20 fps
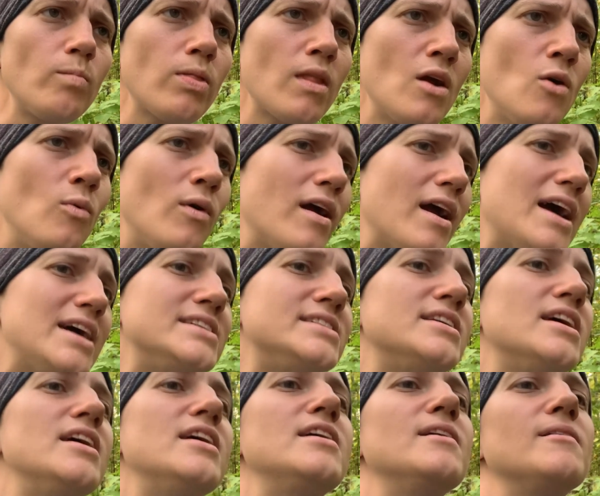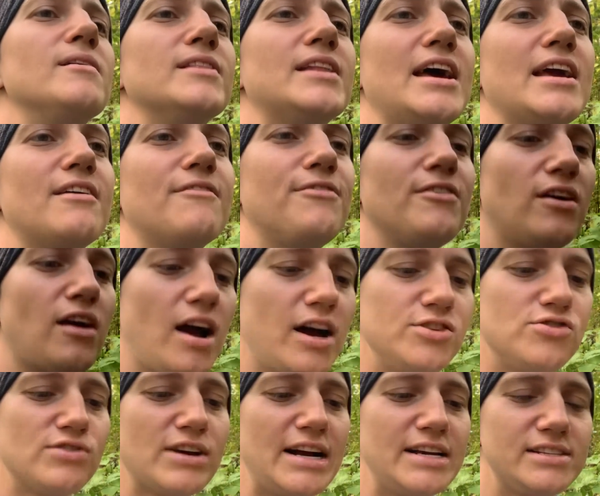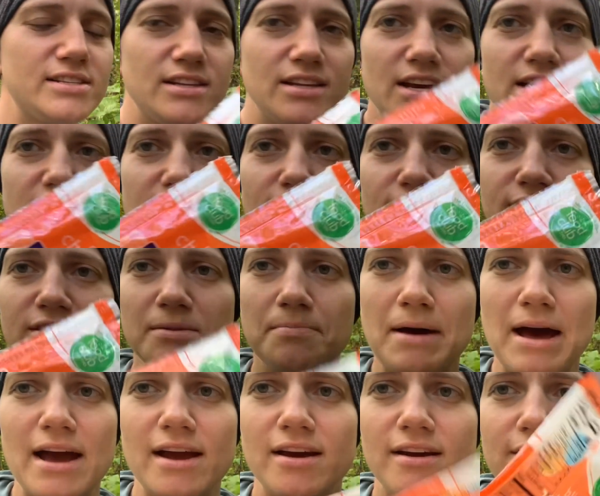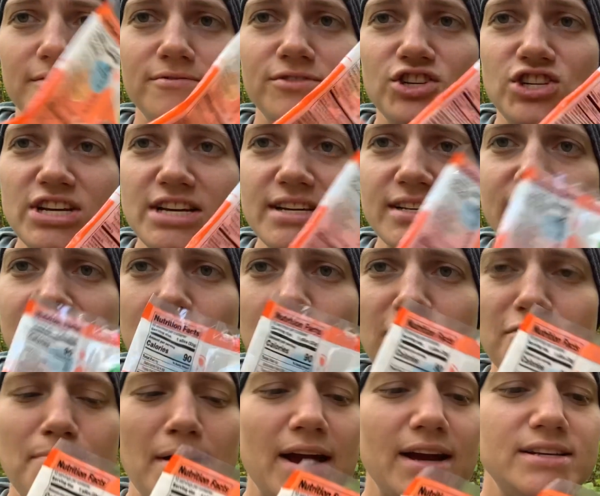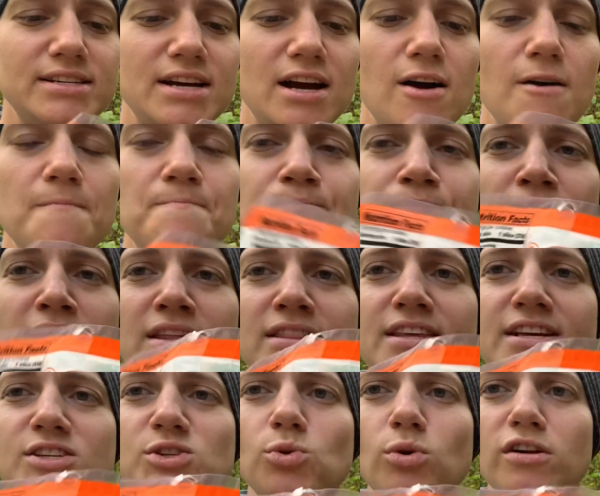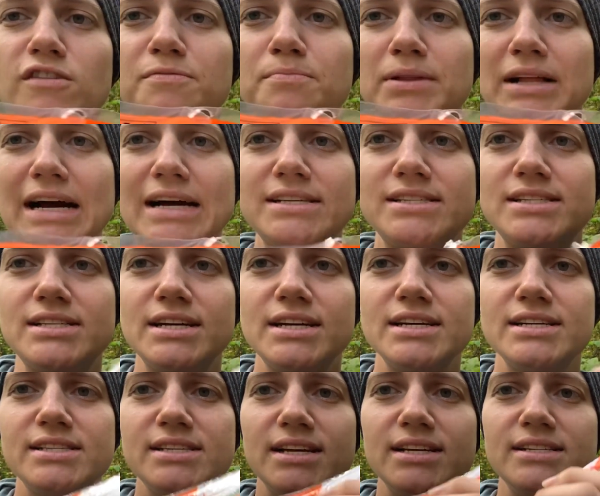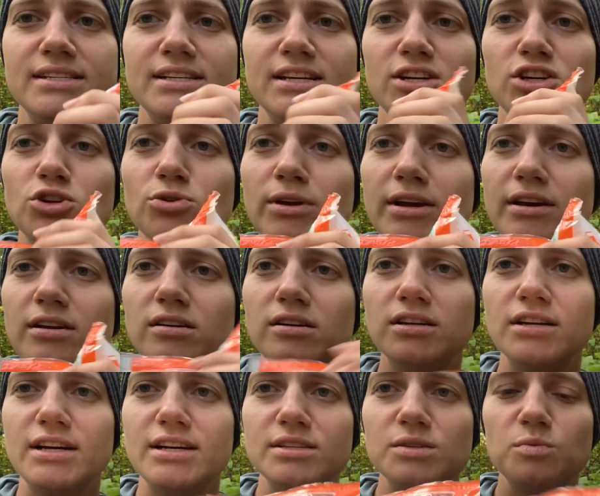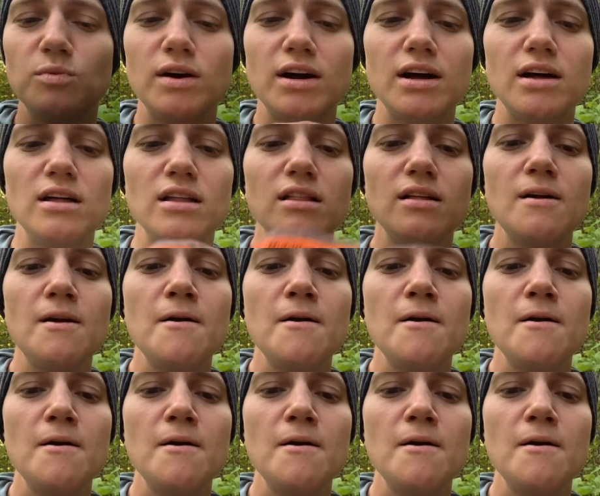Whereas, like, for contrast, like, here's a bag of cheese that we've packed out. This sort of plastic doesn't crinkle as well.